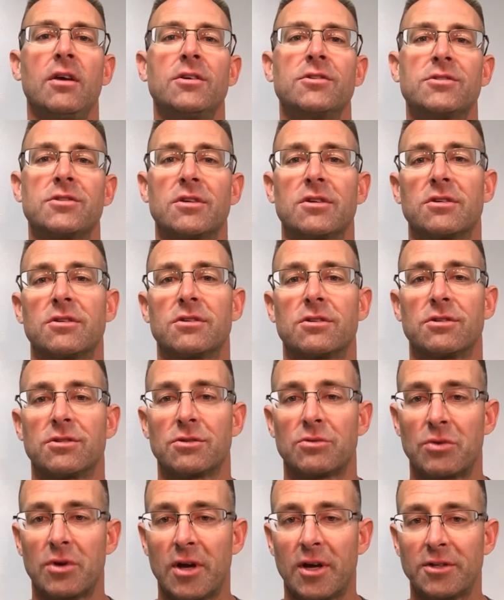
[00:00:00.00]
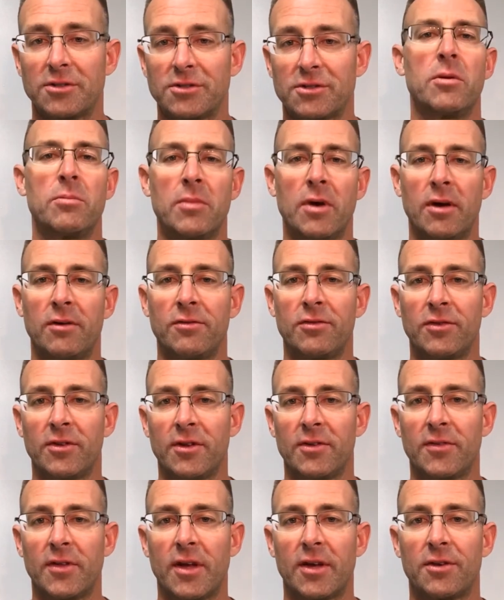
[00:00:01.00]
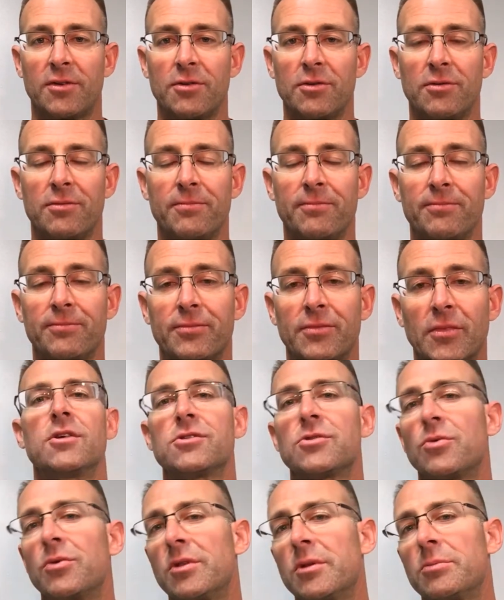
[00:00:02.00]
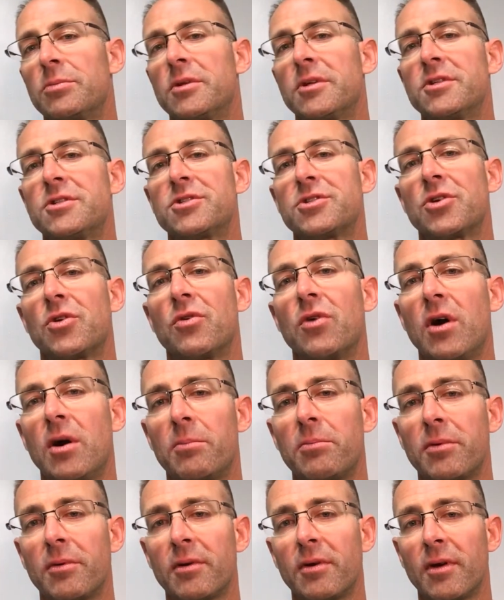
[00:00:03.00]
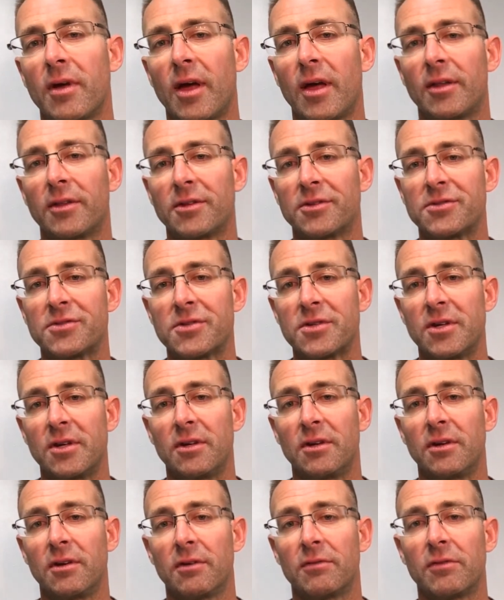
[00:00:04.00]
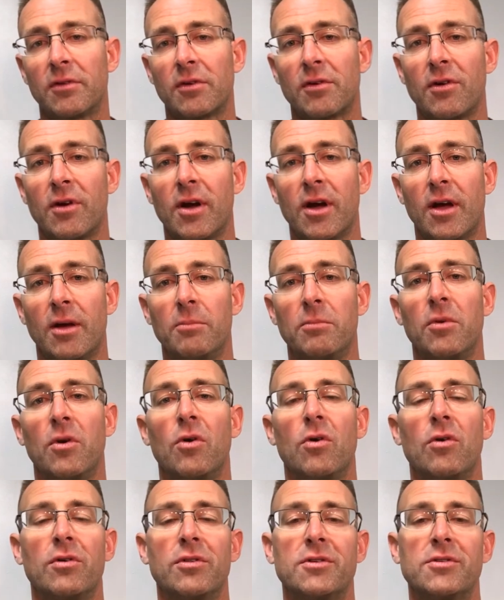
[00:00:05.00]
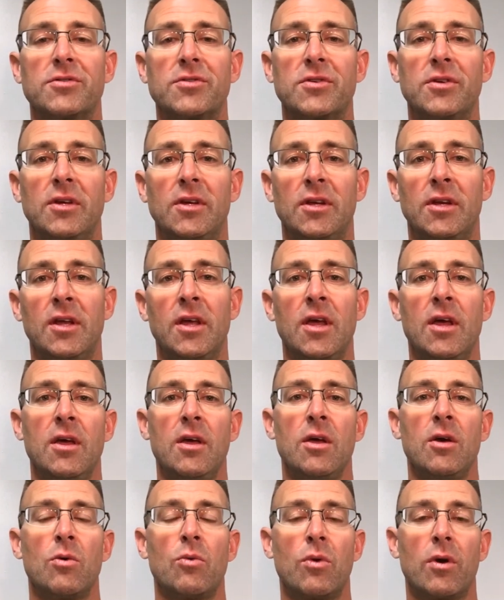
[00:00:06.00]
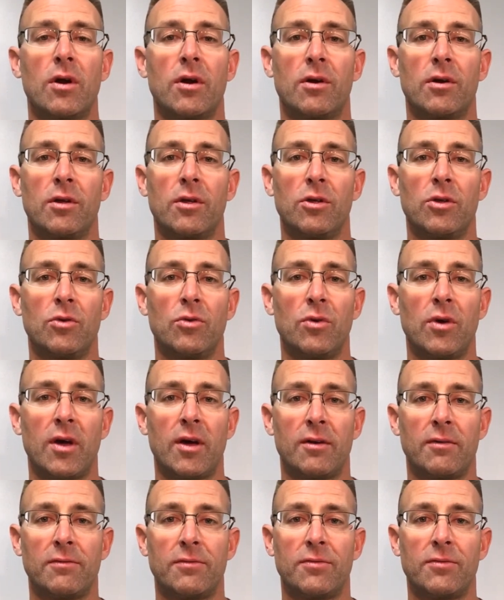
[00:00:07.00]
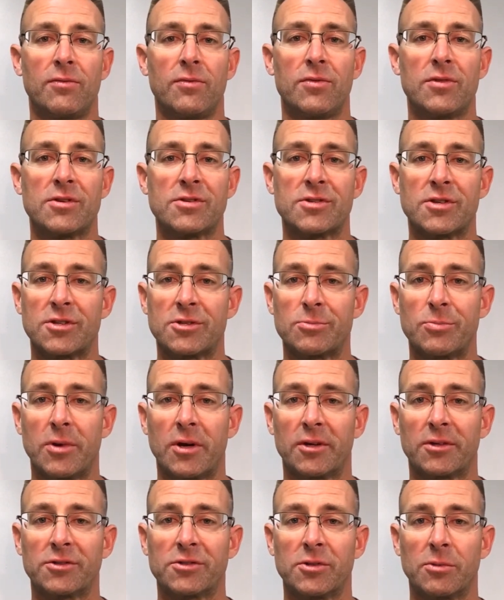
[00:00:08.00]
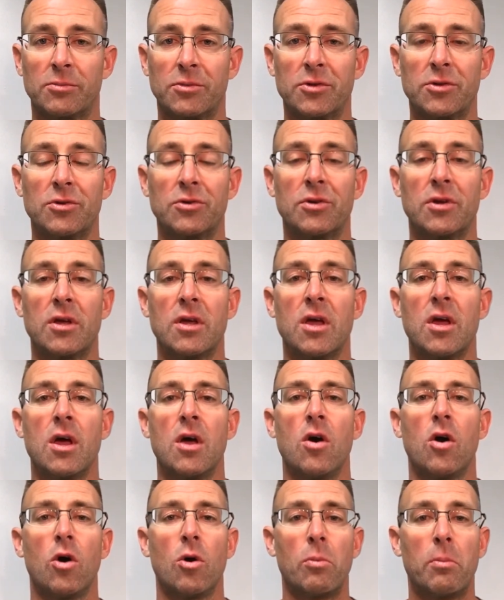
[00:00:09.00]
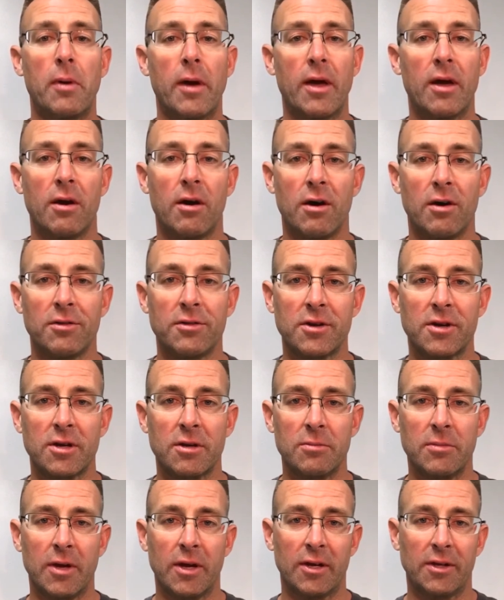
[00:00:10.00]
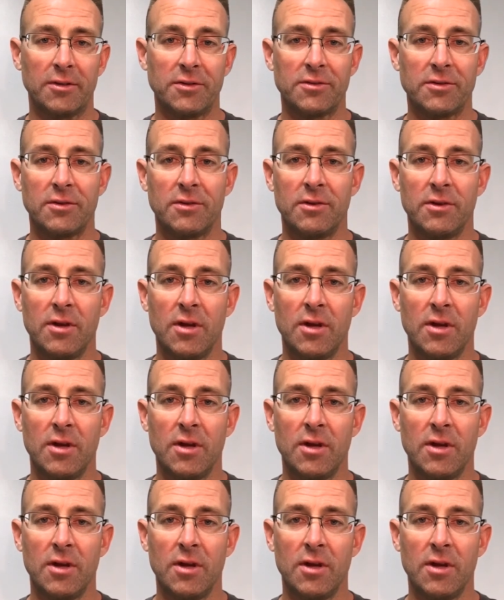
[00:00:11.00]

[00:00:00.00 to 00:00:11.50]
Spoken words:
citizen's arrest. Be mindful of that too. So when the police show up at the scene of the crime or the scene where you have the suspect subdued, obey all their commands.